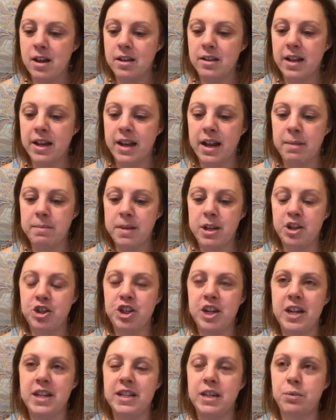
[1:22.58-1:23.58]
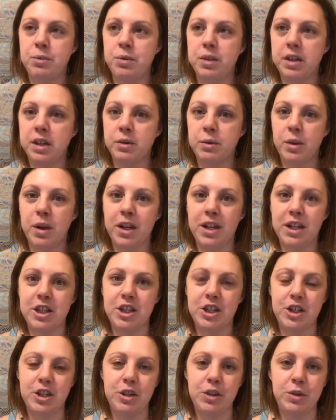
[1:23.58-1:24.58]
like I mentioned, I really
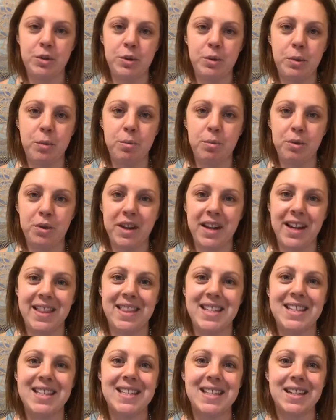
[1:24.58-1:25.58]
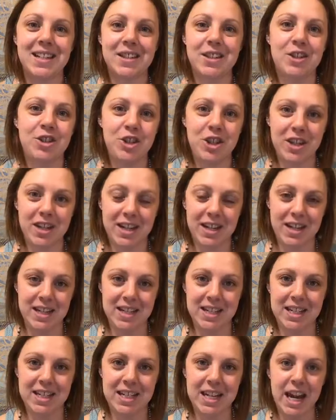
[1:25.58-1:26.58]
wanted to bring in the sixth gene key
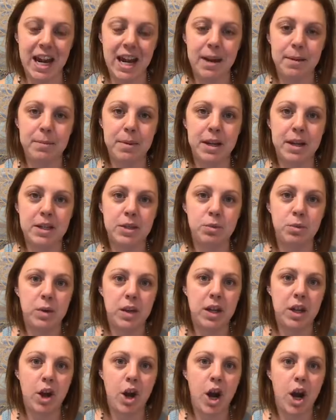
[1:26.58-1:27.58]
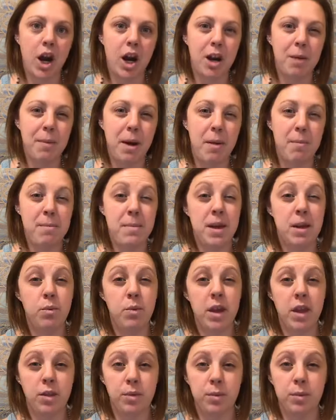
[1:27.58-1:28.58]
today, because we are about
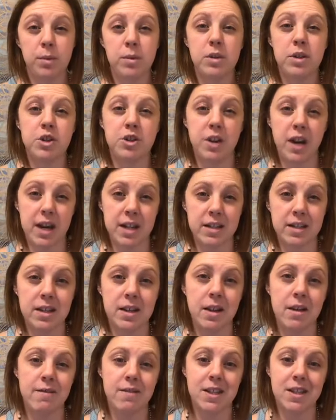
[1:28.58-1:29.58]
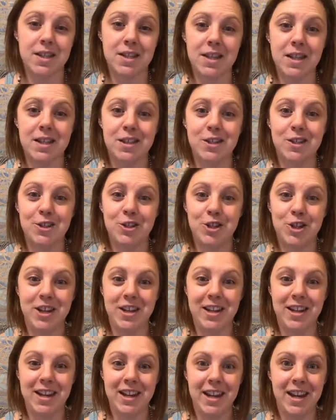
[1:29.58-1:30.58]
midway through the transit of the sixth
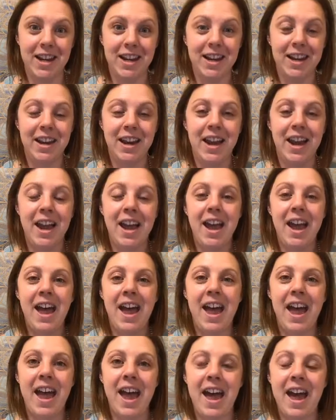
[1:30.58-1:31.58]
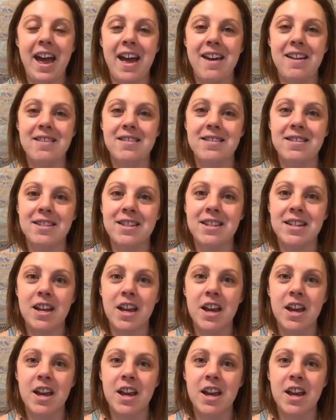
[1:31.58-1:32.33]
gene key. And